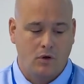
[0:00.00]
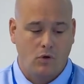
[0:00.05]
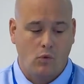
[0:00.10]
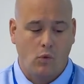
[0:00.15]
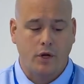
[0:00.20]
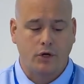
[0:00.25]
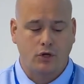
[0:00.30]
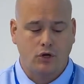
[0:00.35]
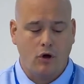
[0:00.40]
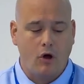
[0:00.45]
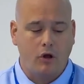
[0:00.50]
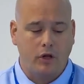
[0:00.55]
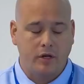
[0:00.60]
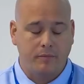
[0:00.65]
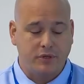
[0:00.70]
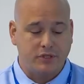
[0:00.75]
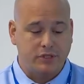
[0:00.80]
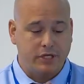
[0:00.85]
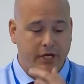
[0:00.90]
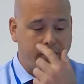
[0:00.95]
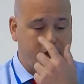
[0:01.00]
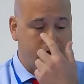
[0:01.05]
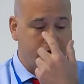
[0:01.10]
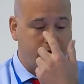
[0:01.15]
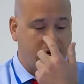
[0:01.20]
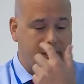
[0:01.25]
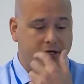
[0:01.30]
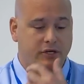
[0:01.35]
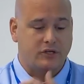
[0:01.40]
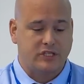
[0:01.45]
One call in
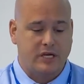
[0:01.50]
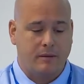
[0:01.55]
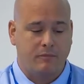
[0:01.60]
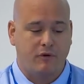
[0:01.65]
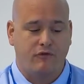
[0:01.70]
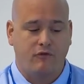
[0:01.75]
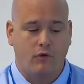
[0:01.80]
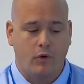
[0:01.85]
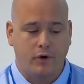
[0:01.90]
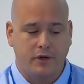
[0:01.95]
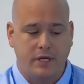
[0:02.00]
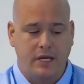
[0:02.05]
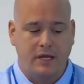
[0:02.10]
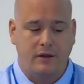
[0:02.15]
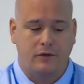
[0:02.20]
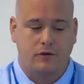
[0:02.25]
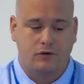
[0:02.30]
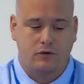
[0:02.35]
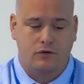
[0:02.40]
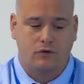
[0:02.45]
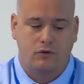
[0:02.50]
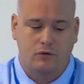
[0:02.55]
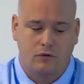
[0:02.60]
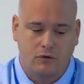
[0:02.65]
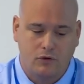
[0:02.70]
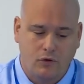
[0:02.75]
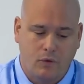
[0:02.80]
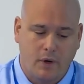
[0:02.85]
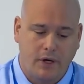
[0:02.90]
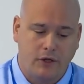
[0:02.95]
particular on December 14th,
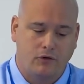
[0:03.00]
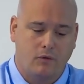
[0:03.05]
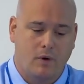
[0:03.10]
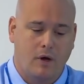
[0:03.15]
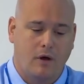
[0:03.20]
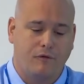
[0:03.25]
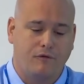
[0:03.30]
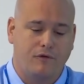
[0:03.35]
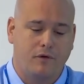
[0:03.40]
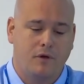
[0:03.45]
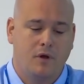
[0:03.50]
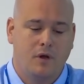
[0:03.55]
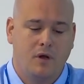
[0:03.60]
2012,